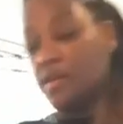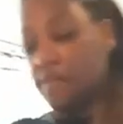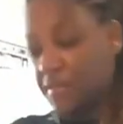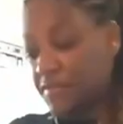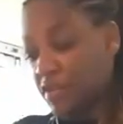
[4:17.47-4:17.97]

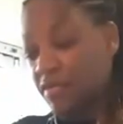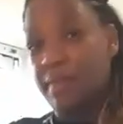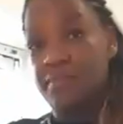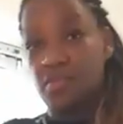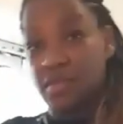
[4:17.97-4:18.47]
50
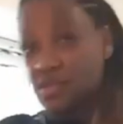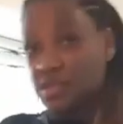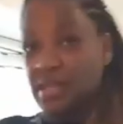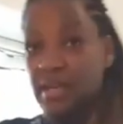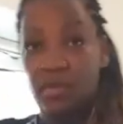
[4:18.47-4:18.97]
grams, which is
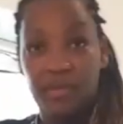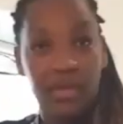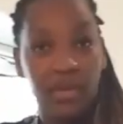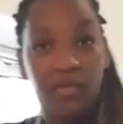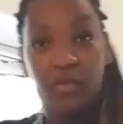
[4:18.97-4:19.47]
the
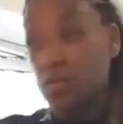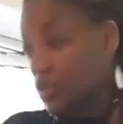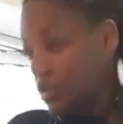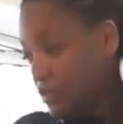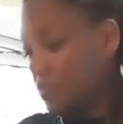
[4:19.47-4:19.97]
equivalent of
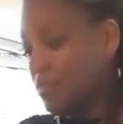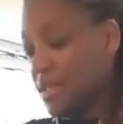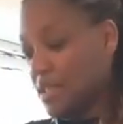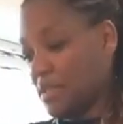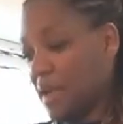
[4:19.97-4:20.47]
1
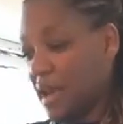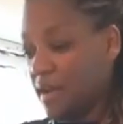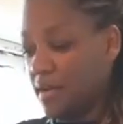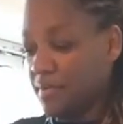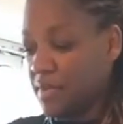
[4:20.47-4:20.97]
medium egg.